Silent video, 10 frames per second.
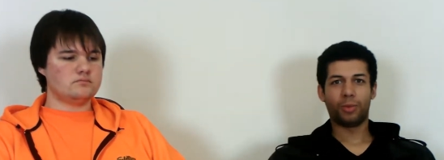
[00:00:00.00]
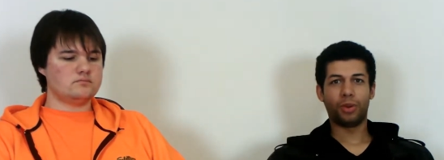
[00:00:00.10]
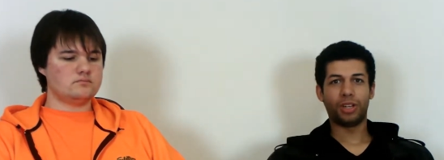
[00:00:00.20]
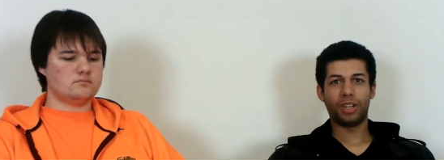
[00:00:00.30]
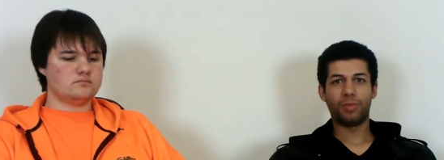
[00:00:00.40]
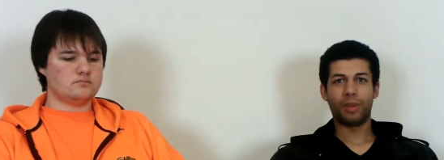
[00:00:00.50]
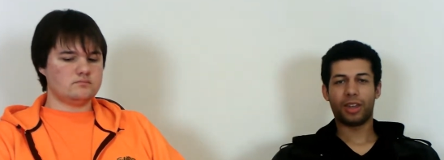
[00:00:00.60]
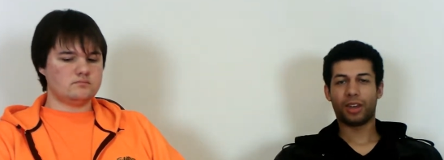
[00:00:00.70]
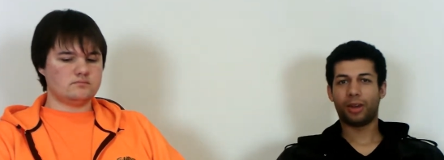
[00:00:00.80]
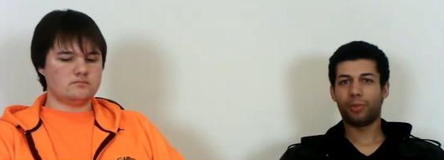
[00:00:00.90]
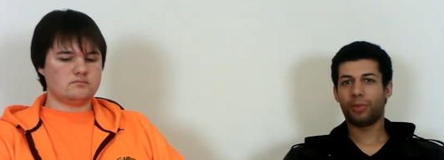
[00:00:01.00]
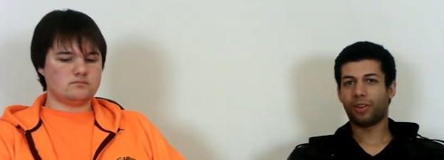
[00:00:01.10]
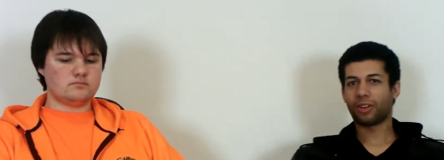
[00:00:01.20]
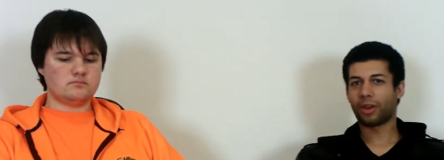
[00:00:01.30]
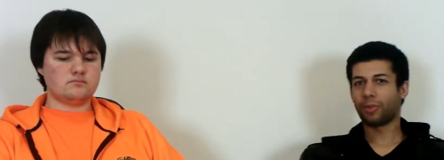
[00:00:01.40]
Speaker 1: We did make up
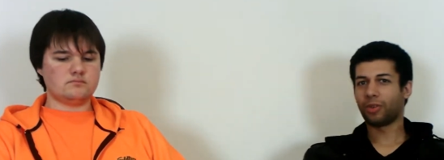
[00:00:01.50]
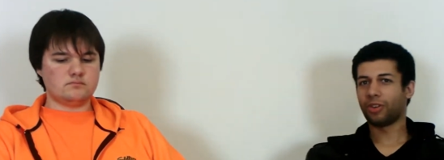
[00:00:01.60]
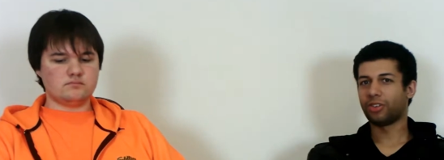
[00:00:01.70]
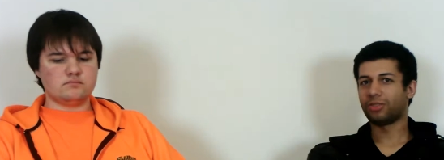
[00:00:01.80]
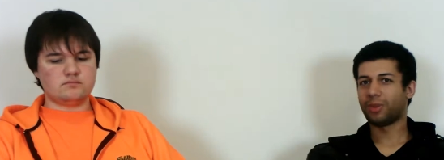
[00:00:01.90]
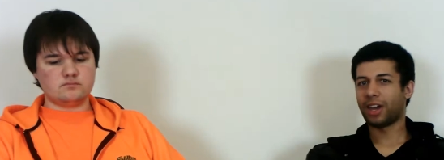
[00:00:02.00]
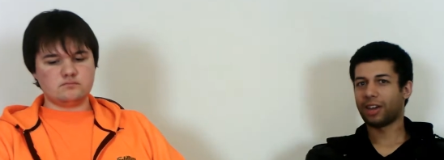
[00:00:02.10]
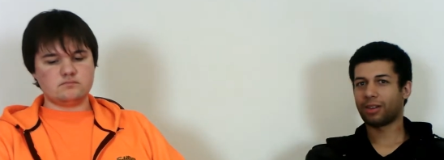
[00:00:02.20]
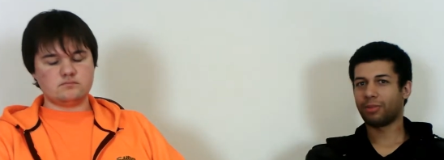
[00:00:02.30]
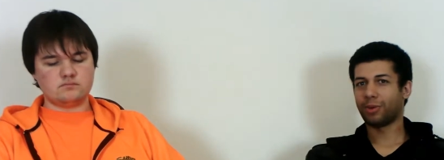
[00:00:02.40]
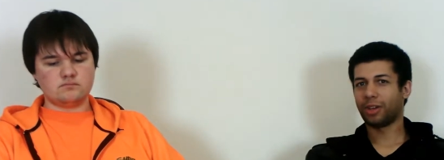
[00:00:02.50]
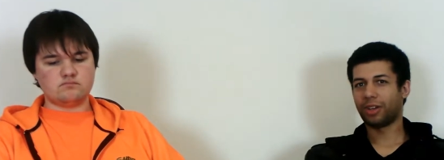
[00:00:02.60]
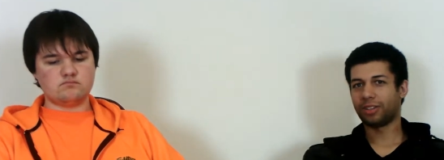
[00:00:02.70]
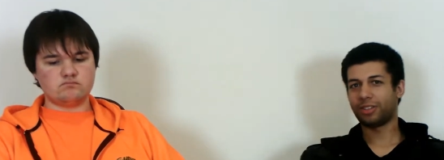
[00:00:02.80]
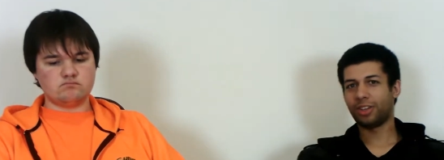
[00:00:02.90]
a couple years back,
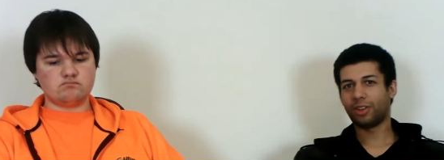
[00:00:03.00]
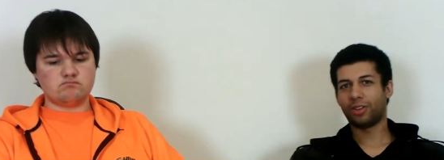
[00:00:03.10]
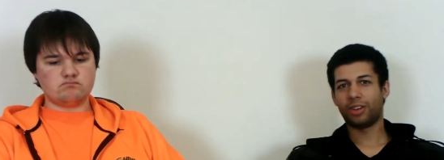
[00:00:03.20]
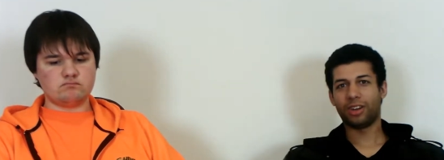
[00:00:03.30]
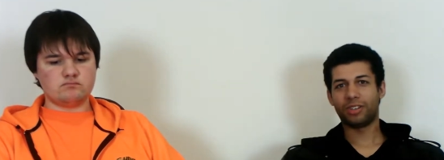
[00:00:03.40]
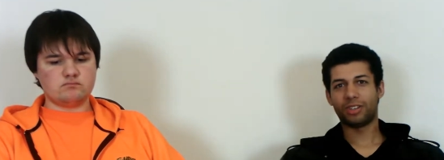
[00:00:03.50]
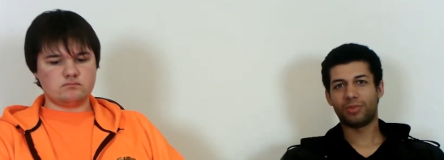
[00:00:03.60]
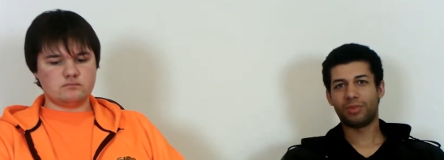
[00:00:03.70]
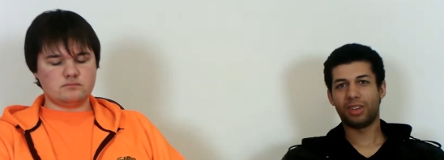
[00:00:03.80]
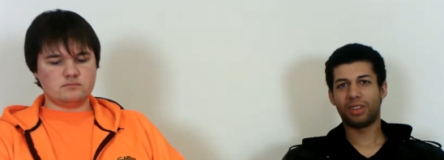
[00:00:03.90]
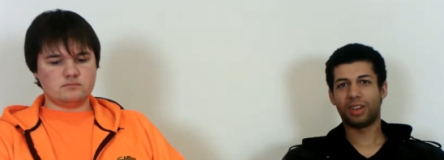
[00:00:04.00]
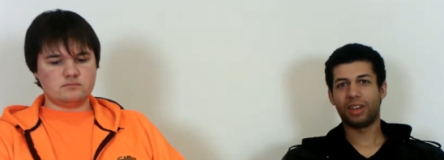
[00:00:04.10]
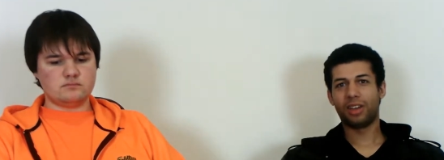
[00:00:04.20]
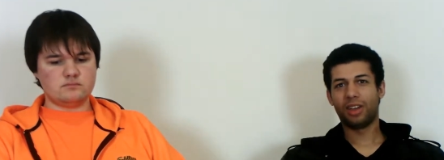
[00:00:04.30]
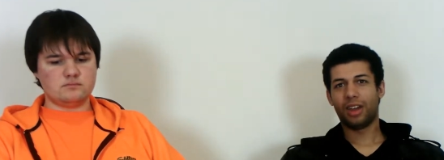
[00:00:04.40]
but still it itches me
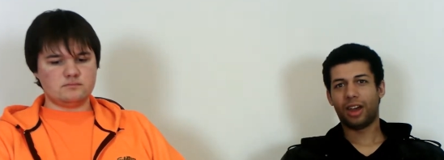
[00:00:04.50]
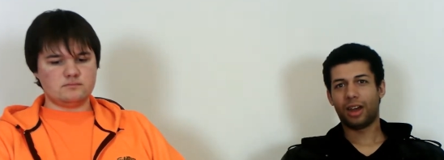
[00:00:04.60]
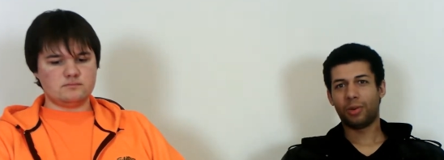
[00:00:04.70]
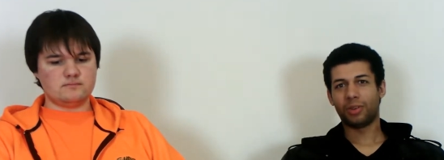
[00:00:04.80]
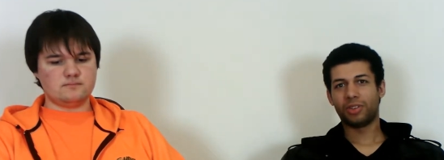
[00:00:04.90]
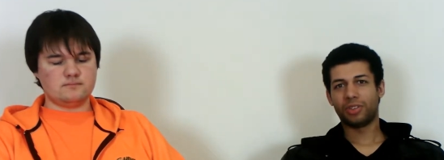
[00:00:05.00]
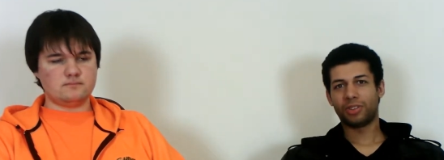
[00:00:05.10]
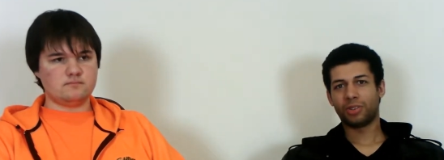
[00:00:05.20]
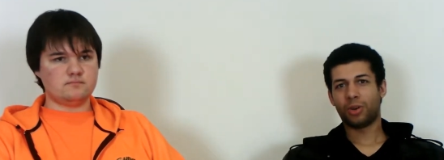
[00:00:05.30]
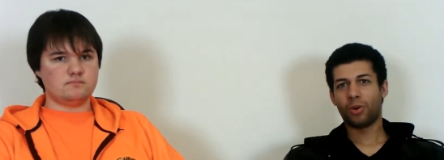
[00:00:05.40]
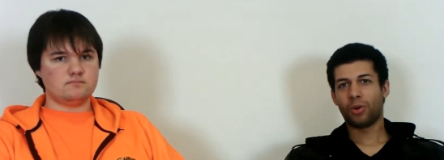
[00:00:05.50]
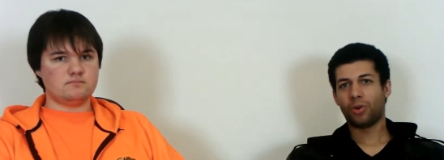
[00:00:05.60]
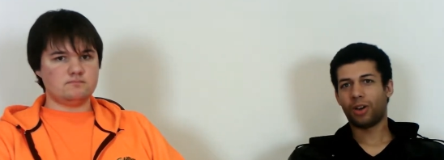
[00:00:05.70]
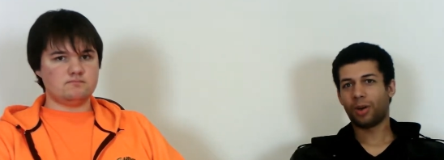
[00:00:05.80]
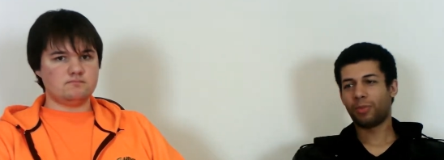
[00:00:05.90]
that I was so
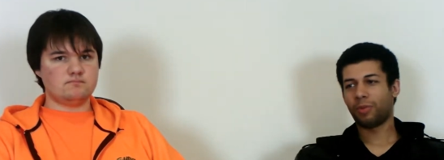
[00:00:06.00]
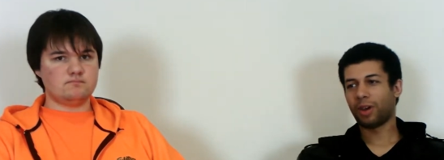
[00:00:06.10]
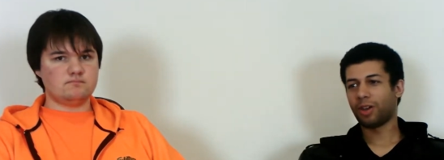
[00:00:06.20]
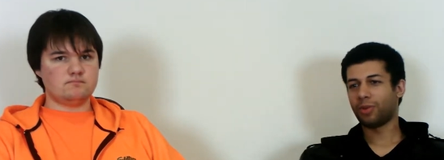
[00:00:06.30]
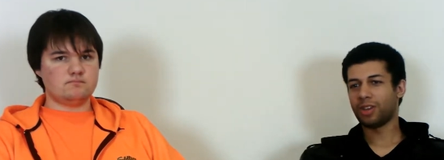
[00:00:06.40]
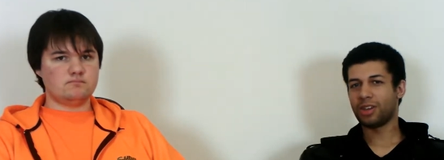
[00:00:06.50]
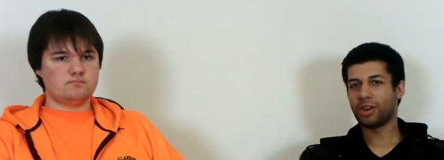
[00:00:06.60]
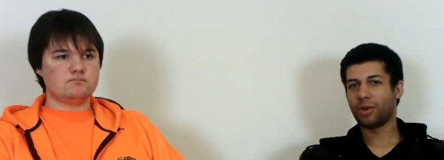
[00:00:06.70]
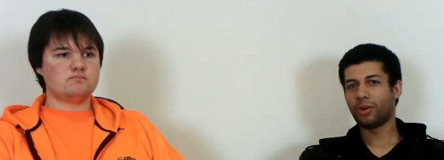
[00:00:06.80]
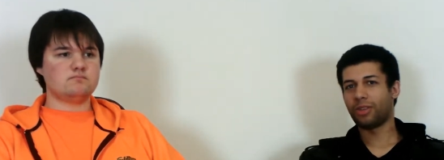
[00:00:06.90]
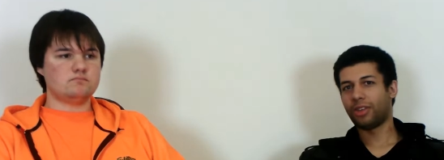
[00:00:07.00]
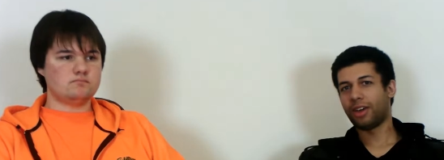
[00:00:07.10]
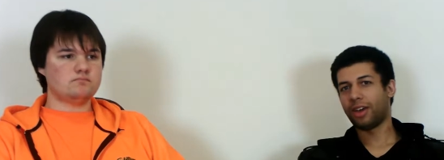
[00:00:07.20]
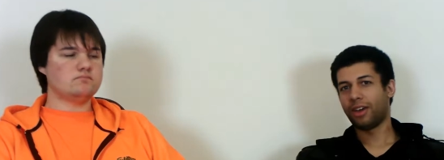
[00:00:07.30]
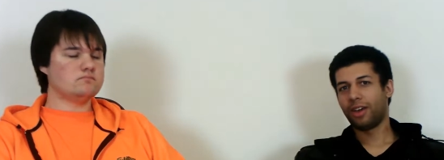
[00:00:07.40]
up in my own ego
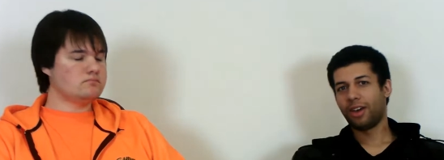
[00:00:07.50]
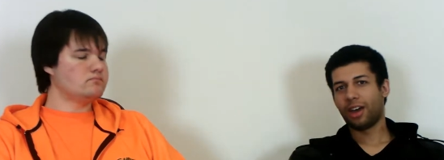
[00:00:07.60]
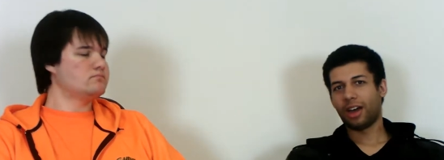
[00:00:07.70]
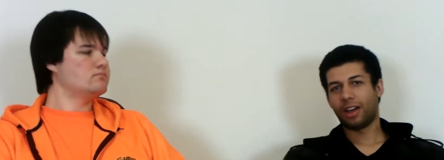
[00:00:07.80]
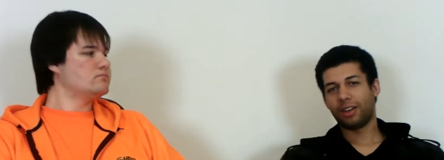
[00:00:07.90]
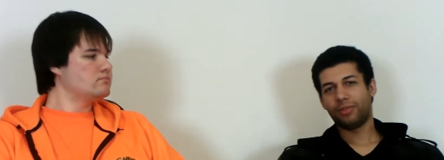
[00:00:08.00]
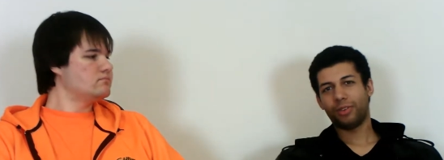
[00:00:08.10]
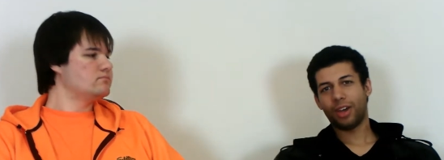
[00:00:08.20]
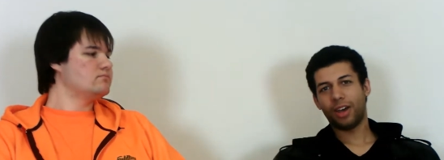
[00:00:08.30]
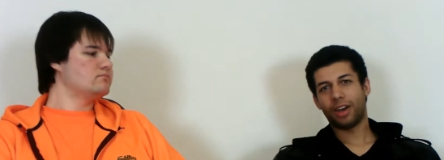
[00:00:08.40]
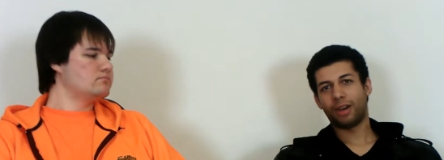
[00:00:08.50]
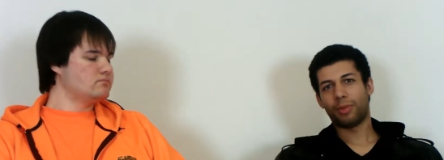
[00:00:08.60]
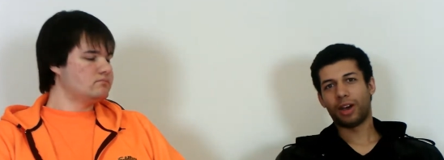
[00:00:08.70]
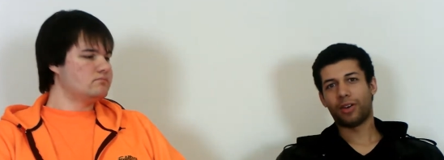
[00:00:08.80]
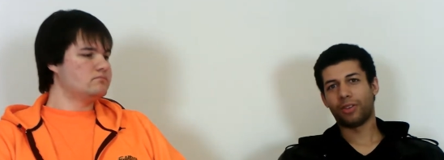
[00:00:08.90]
that I forgot
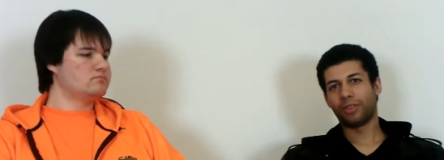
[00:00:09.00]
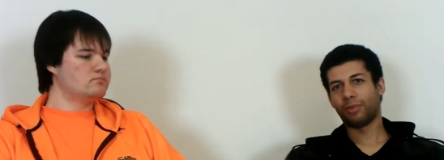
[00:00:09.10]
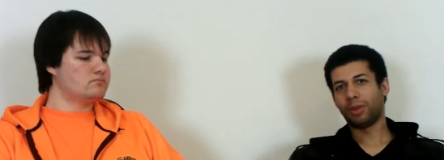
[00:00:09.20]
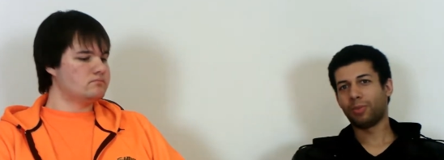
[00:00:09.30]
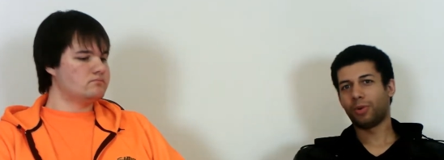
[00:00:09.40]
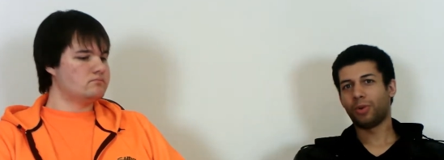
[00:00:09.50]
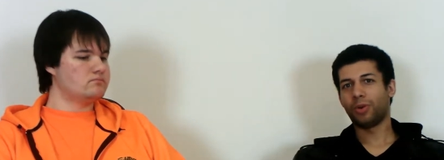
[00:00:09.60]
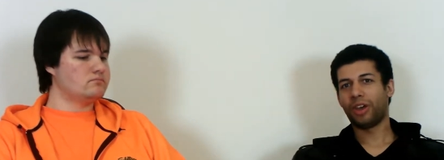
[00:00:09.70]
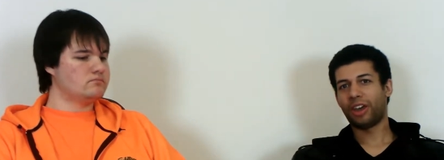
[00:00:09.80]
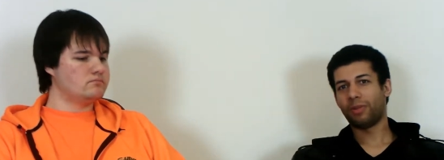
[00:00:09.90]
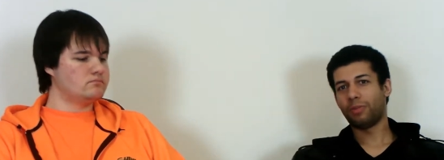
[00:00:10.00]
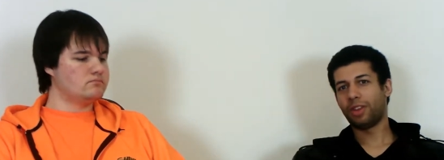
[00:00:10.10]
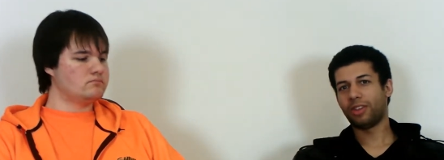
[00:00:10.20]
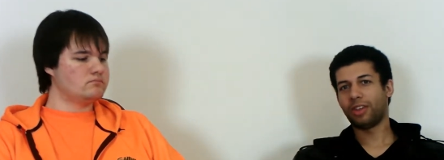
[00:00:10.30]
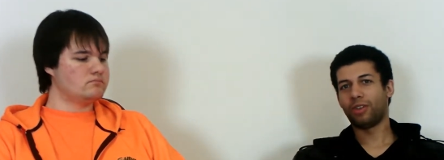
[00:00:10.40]
about the people who had
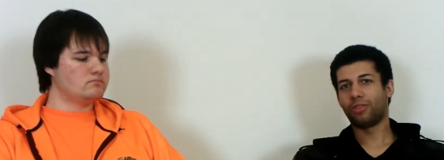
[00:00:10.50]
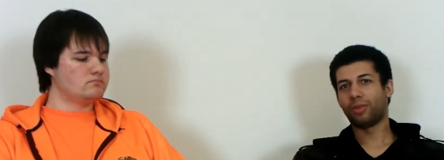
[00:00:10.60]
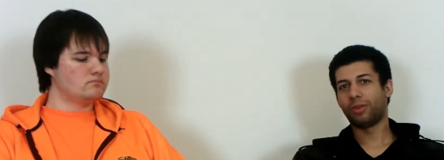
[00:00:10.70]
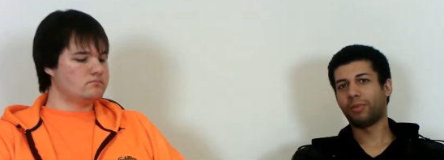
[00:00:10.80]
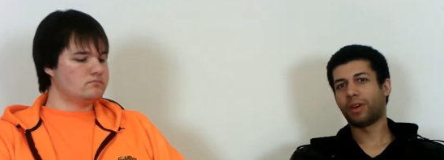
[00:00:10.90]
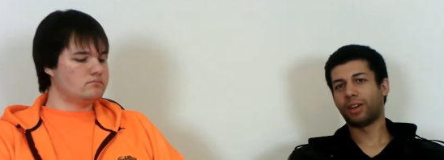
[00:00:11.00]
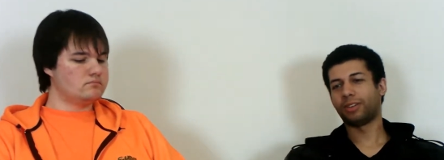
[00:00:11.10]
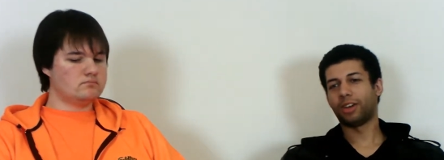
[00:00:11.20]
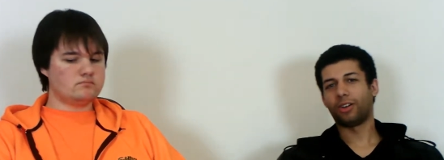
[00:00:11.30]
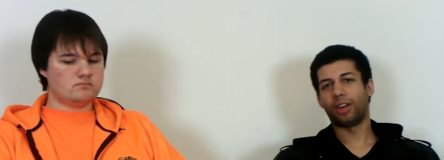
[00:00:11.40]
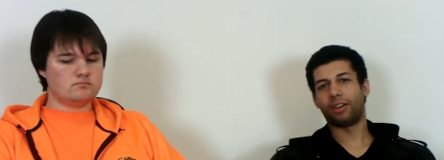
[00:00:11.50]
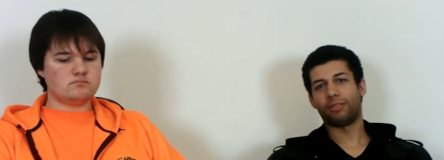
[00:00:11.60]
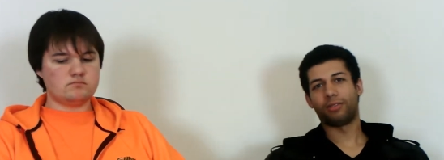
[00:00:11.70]
been there for me my entire life.